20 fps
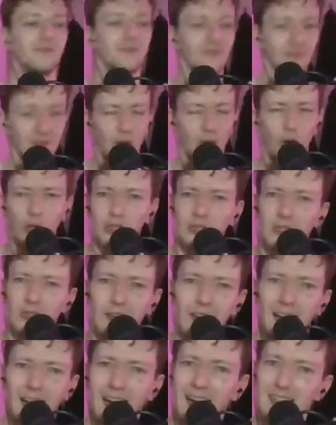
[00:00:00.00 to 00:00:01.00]
Oh god,
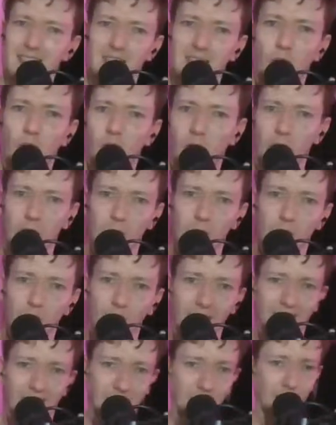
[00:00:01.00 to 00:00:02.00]
I had some horrible
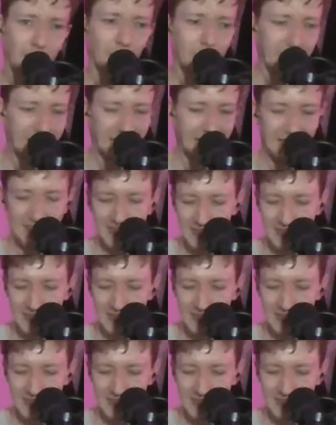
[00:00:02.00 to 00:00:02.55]
wine over the weekend.